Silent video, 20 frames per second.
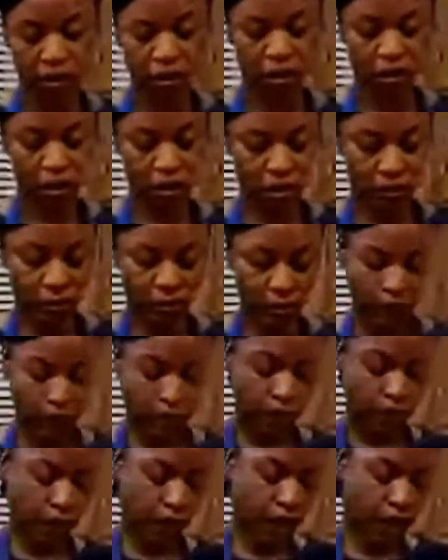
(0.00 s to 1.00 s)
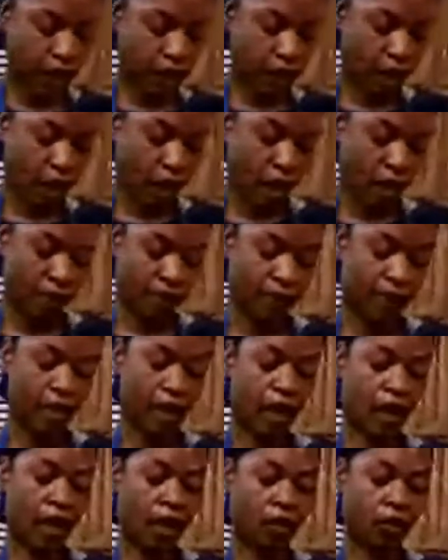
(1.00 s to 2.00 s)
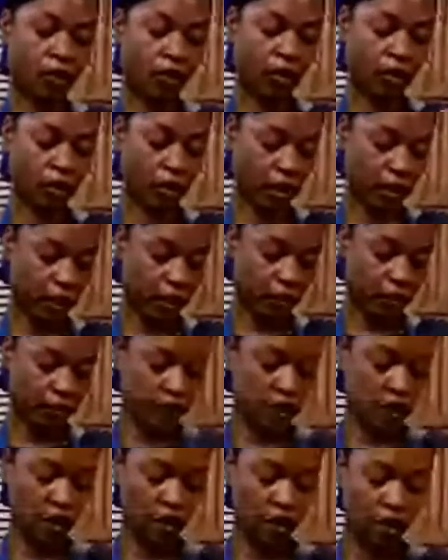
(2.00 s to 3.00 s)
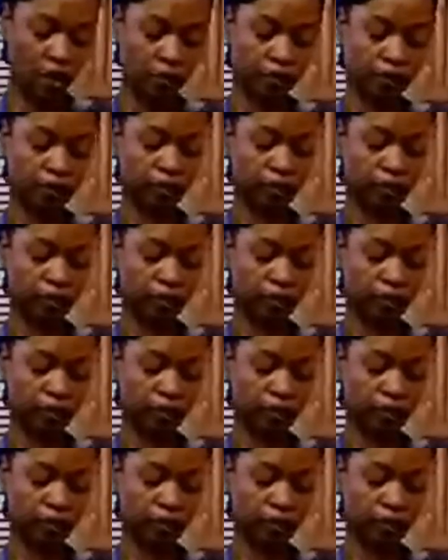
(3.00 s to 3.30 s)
I'm going to line up our leaves here.